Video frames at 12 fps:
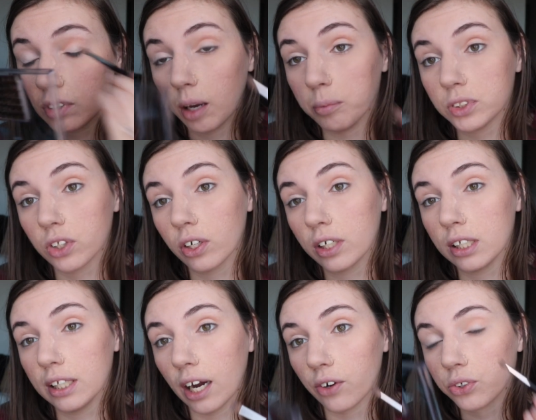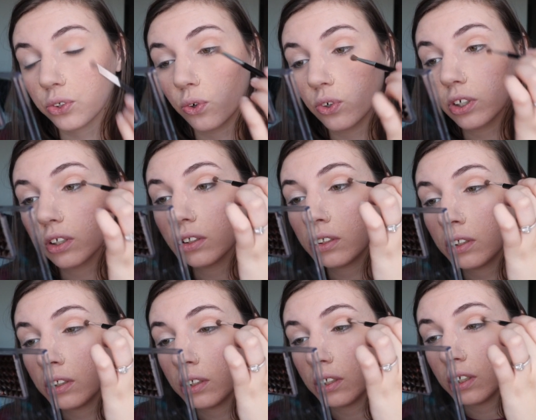I'm starting in the outer corner
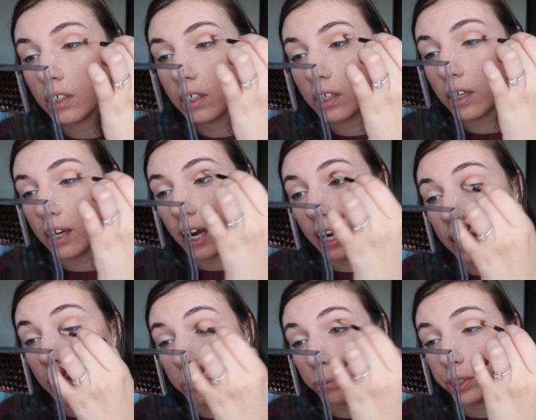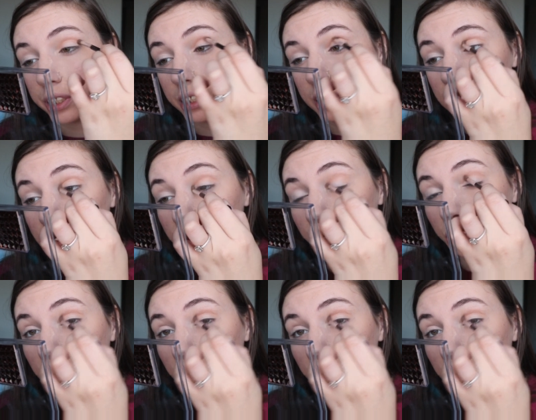and I'm bringing it to